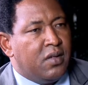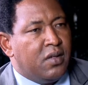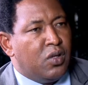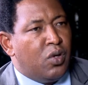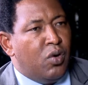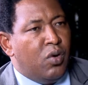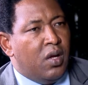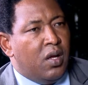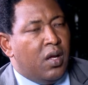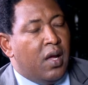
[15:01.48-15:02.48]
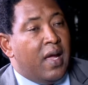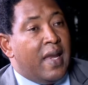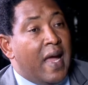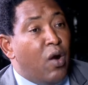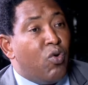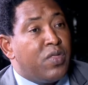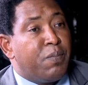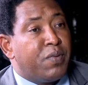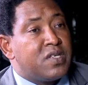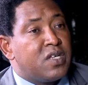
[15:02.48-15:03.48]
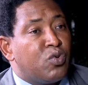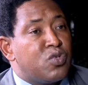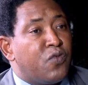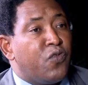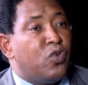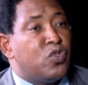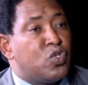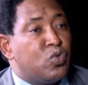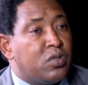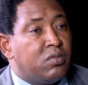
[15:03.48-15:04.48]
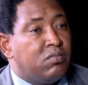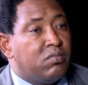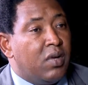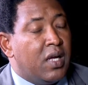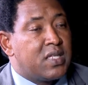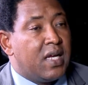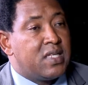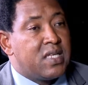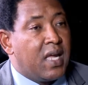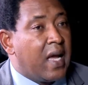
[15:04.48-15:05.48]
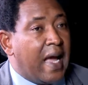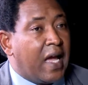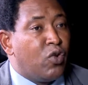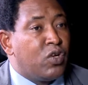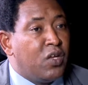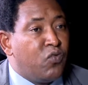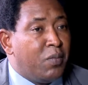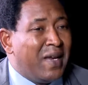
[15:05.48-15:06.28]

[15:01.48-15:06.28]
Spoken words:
You know? Now, the president also followed suit and started saying, I cannot give you money.